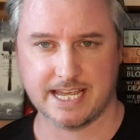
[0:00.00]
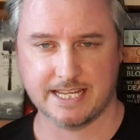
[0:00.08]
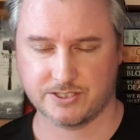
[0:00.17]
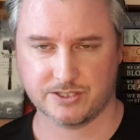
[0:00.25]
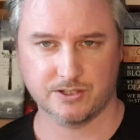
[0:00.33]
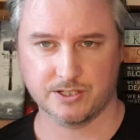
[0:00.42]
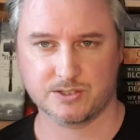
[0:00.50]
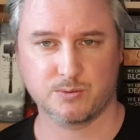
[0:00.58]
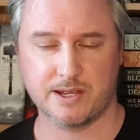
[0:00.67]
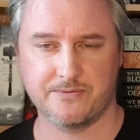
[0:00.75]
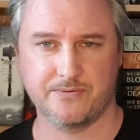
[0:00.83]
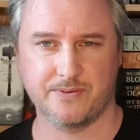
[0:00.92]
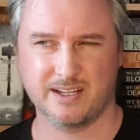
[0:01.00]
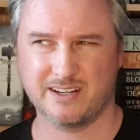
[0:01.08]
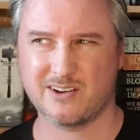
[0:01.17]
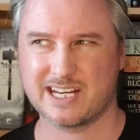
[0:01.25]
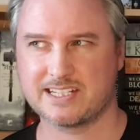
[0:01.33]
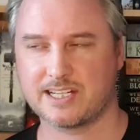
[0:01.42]
It starts with uh,
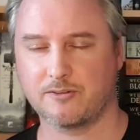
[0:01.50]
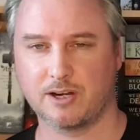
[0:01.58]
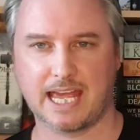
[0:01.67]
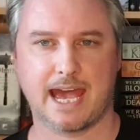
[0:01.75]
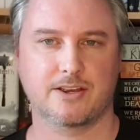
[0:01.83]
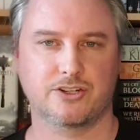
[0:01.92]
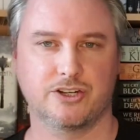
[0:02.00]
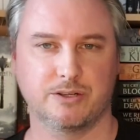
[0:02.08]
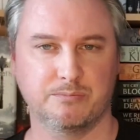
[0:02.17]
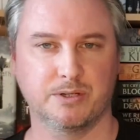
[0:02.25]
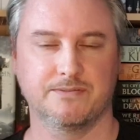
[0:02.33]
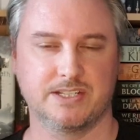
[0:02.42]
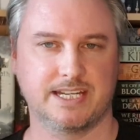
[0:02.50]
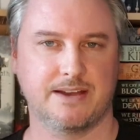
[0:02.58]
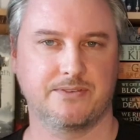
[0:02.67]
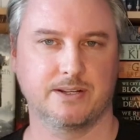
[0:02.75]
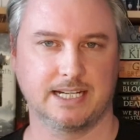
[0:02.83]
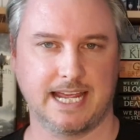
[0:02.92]
not necessarily action, but there's
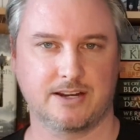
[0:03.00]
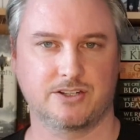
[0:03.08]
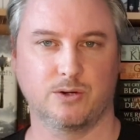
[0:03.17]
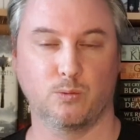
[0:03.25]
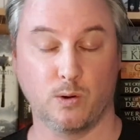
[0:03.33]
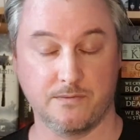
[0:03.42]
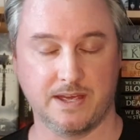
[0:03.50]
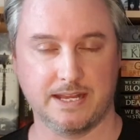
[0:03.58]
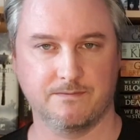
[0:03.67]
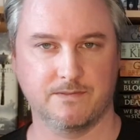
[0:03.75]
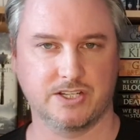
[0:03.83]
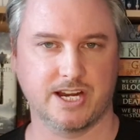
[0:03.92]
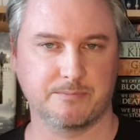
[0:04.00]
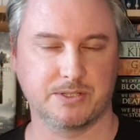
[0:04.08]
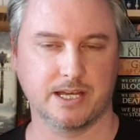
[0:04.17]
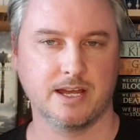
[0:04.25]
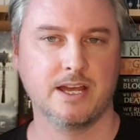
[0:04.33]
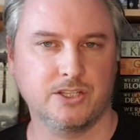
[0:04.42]
definitely action within the chapter.